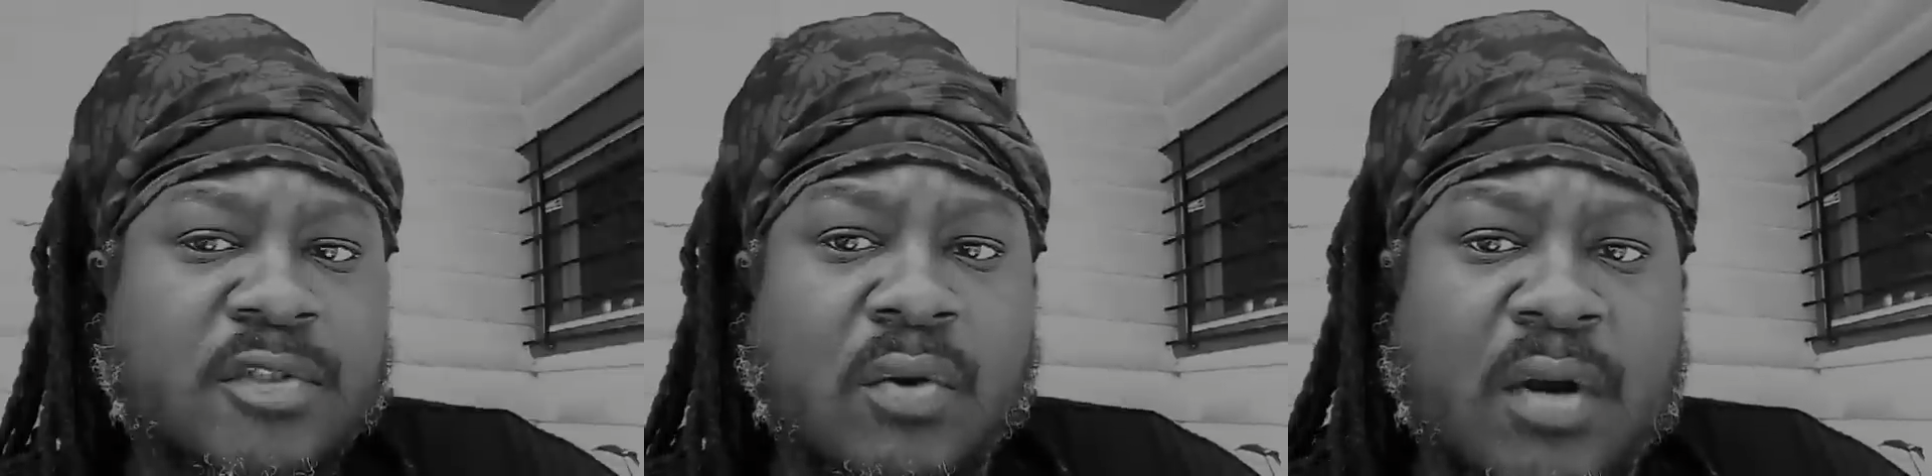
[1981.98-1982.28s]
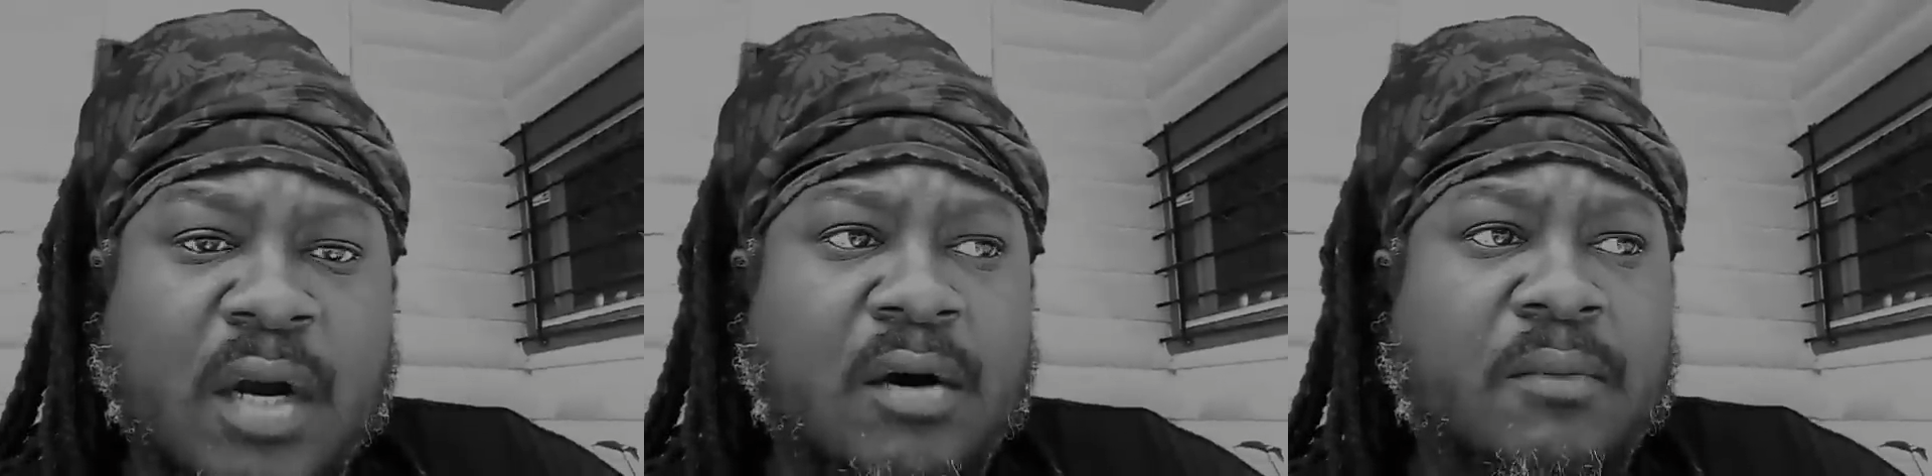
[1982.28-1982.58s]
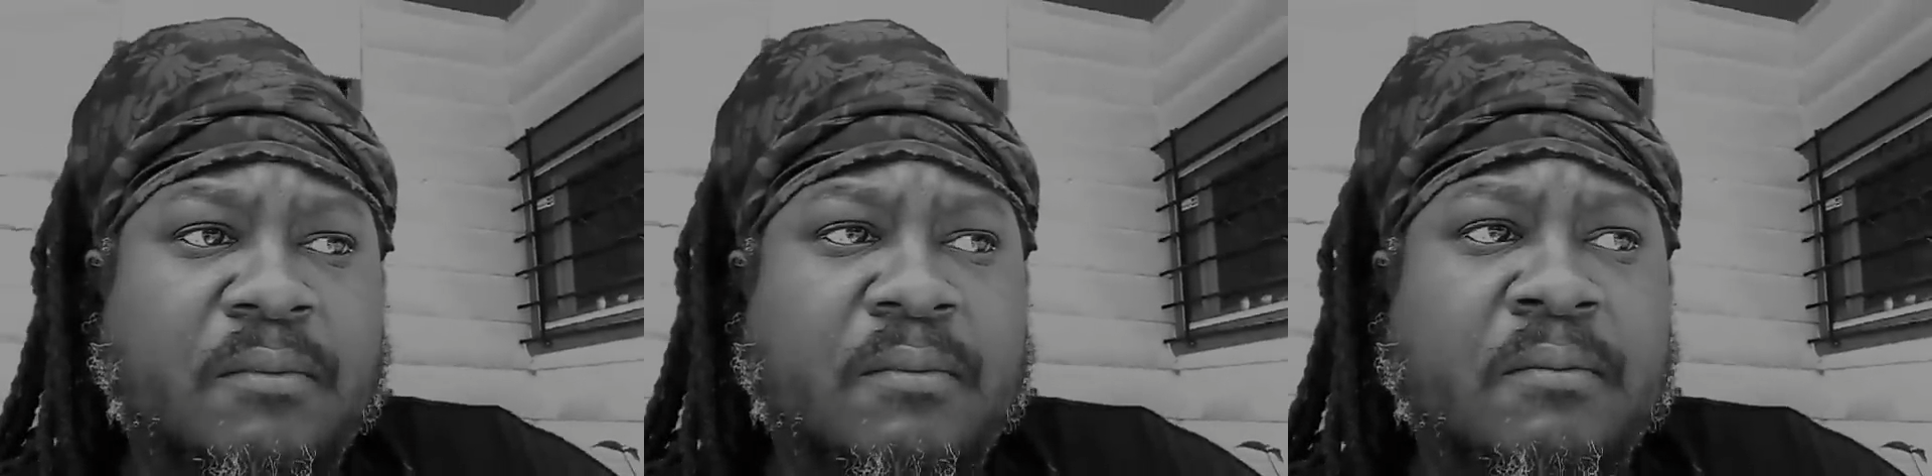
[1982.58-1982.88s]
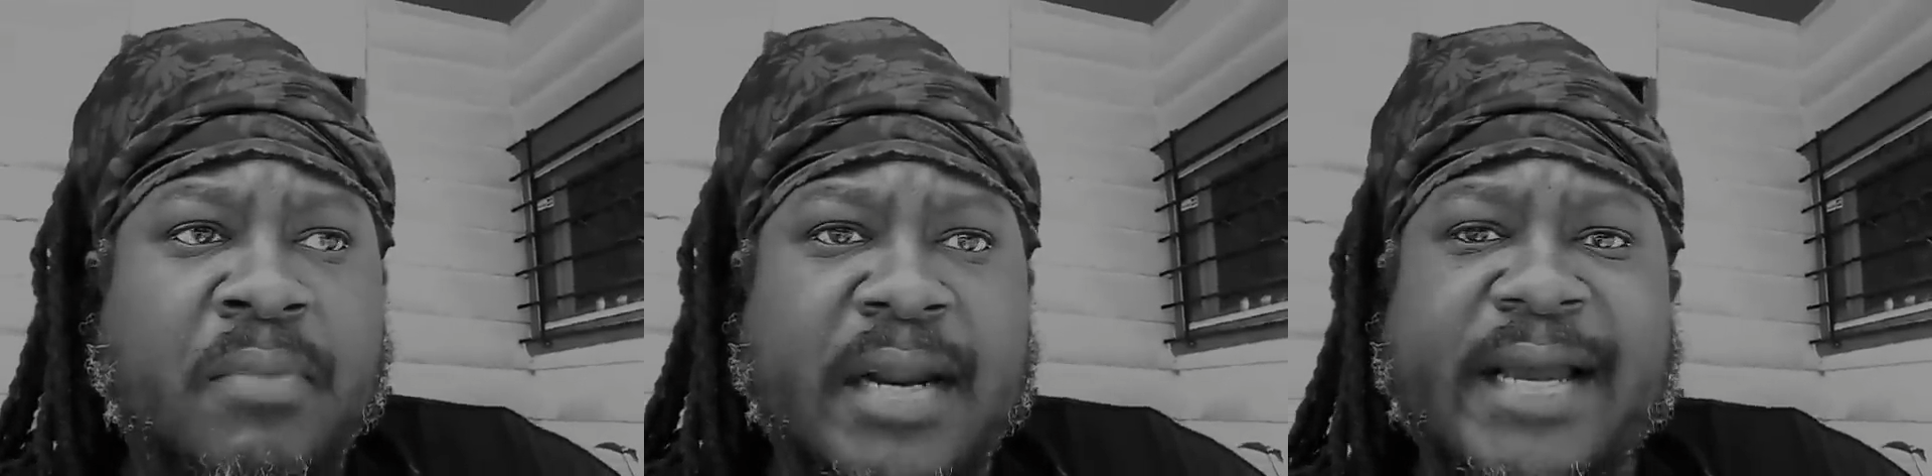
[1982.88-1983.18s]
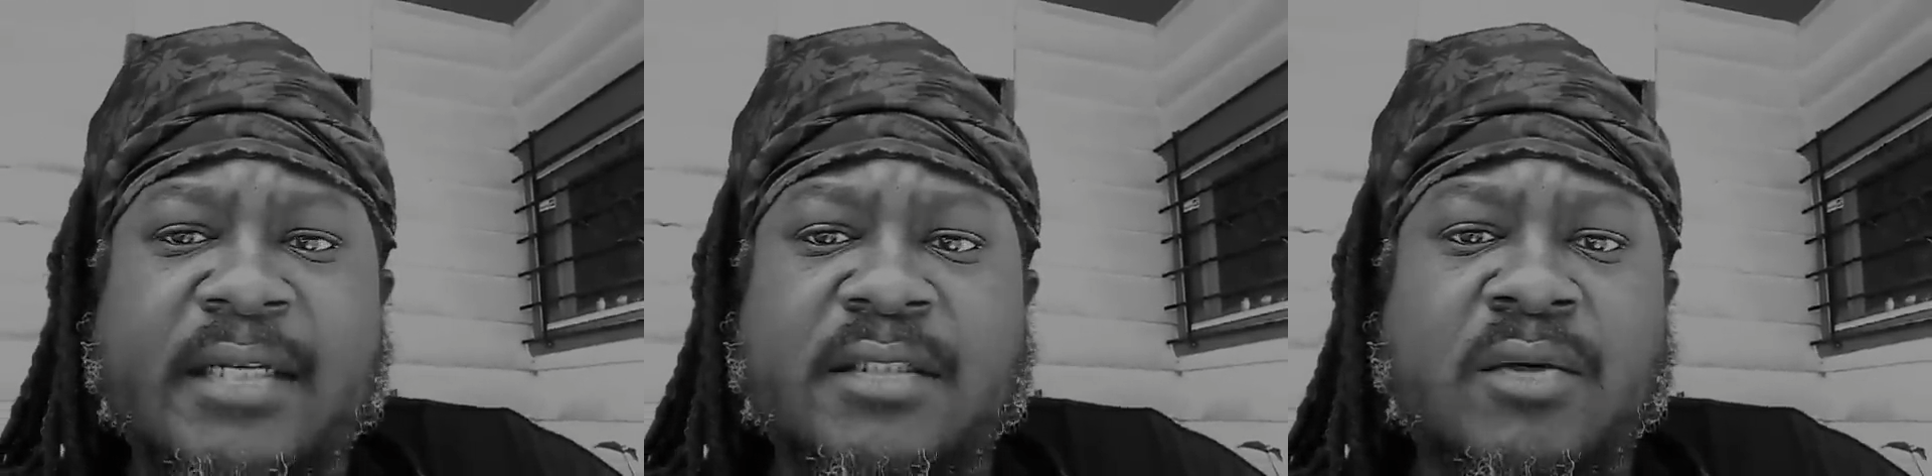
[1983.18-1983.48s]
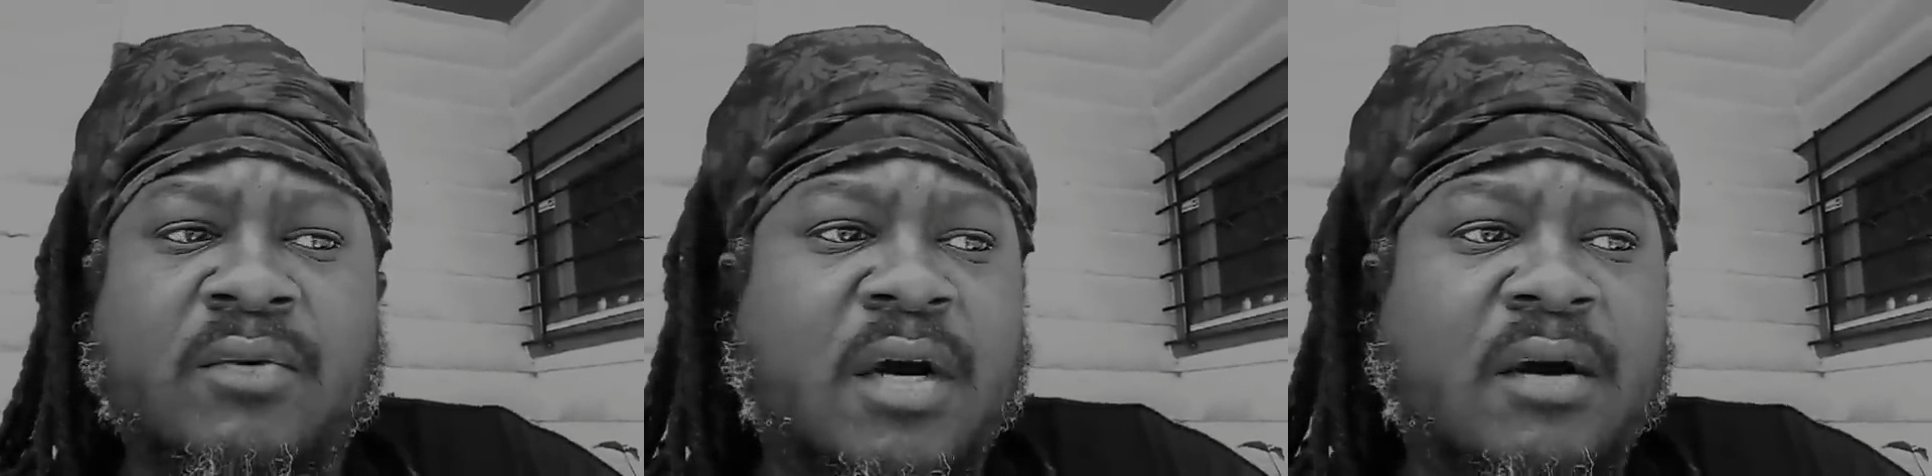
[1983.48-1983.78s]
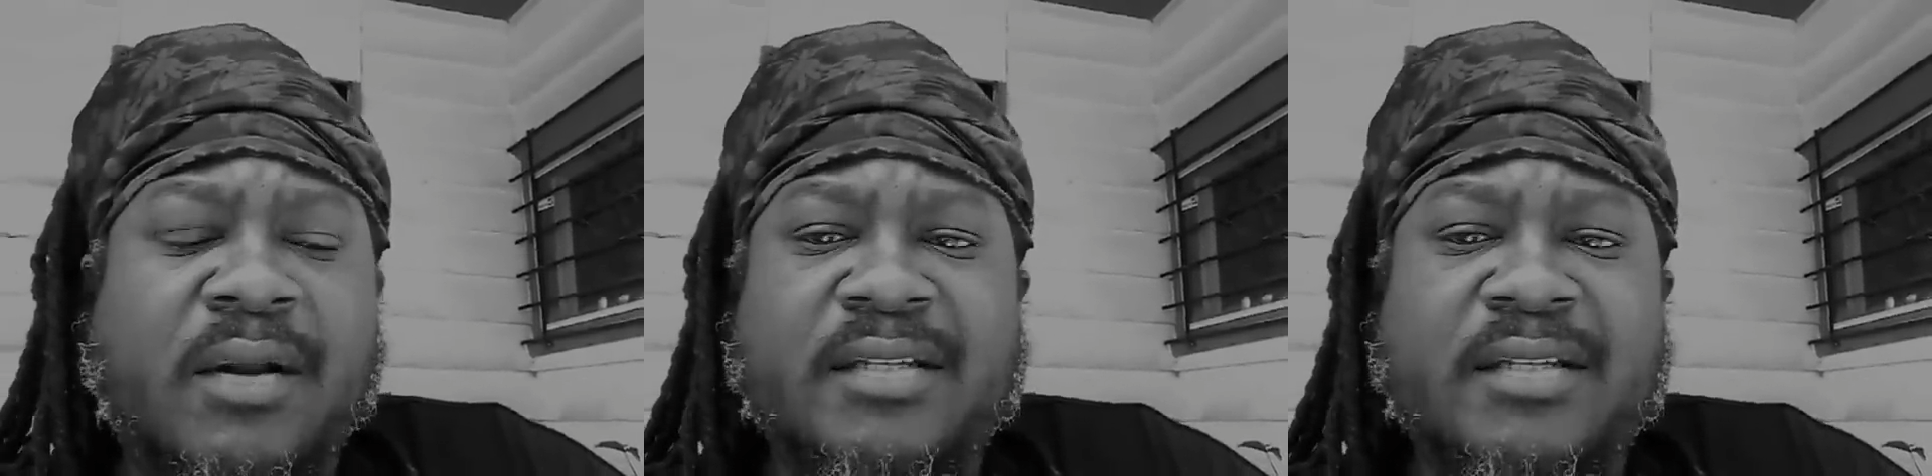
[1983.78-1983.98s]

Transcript: so-called blacks, so-called